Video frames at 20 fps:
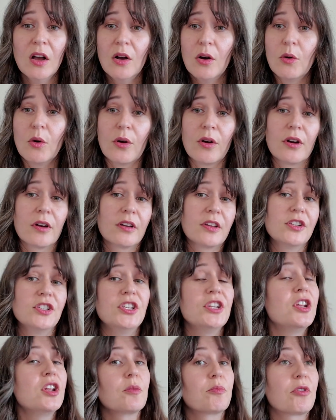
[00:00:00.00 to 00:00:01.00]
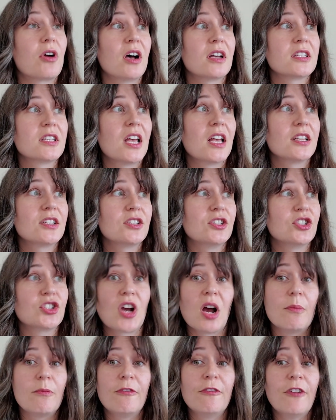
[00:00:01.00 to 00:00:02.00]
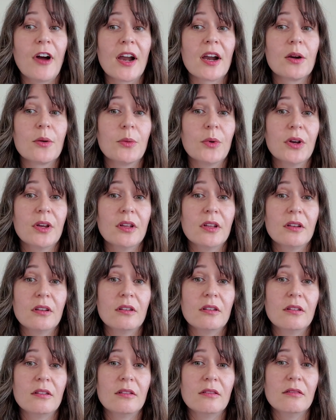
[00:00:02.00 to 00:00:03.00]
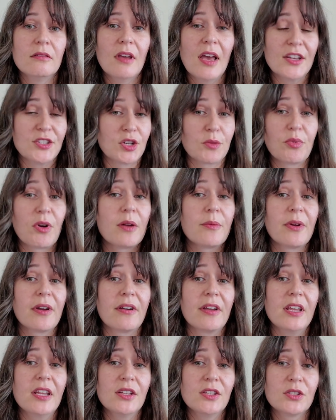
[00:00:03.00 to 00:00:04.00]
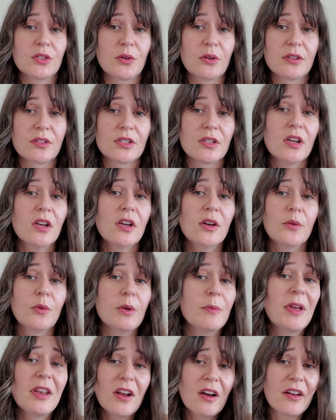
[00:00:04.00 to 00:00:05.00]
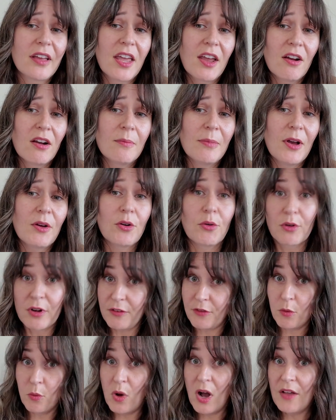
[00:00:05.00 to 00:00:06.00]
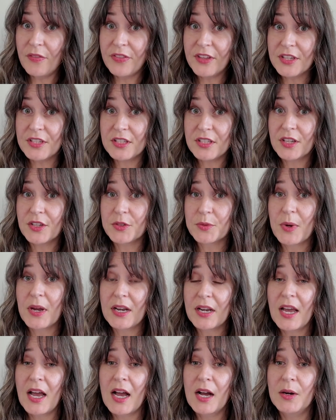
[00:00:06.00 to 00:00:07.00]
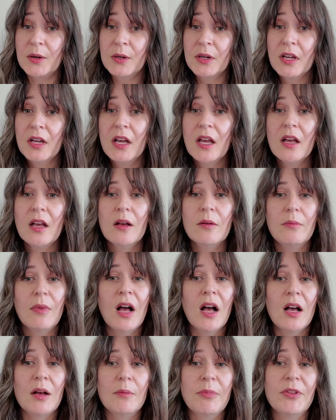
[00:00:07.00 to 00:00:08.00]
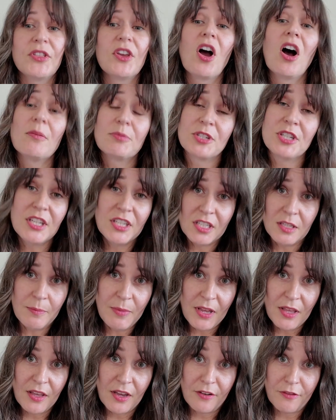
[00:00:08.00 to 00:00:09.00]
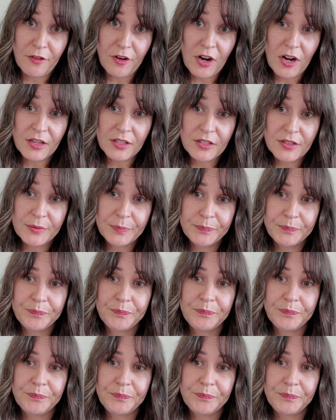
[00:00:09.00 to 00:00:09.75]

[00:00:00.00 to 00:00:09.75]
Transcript: or continue to process and chop firewood as our primary heat source. We may not care about or even want these things right now, but the option is to be there for us.